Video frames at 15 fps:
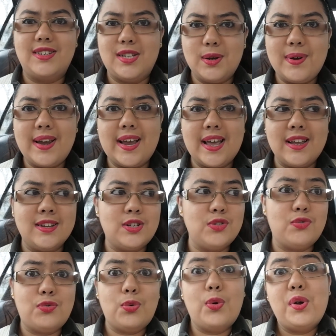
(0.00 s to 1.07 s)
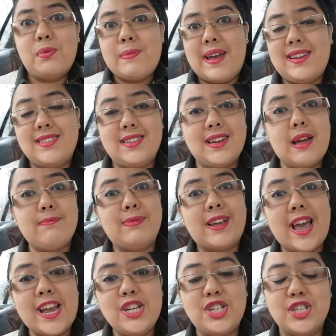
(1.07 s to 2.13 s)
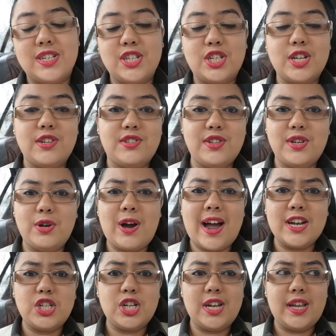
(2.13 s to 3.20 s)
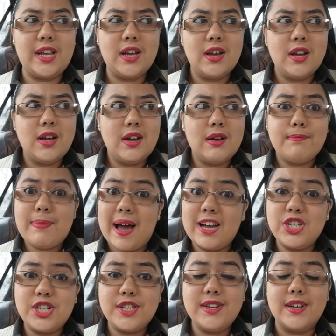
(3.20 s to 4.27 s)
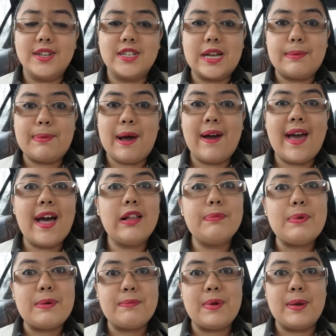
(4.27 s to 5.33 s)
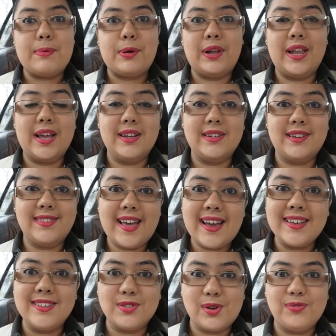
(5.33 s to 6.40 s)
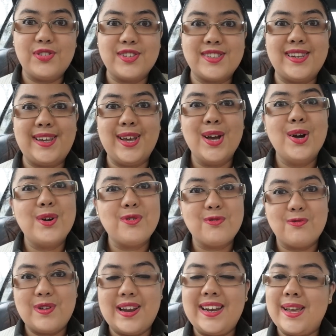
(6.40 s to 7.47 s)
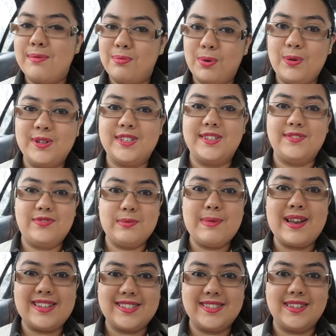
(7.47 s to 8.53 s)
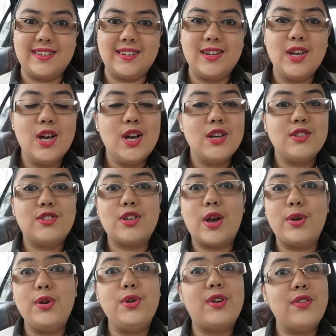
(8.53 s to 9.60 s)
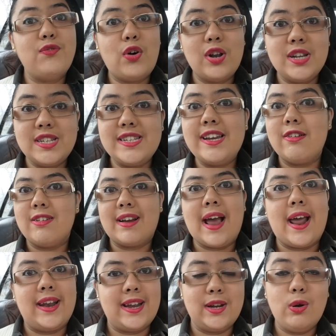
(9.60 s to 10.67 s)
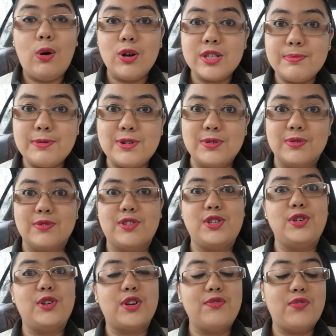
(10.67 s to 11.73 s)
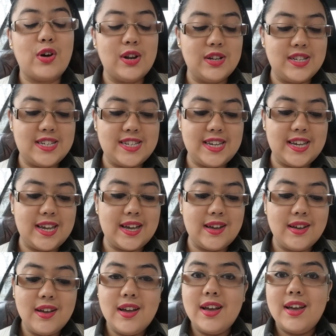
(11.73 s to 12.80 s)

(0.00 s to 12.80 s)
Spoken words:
doing it for your medicine application. It shows that you're actually passionate about helping people, and that is obviously really important for medicine. So you can volunteer again in hospitals, you can volunteer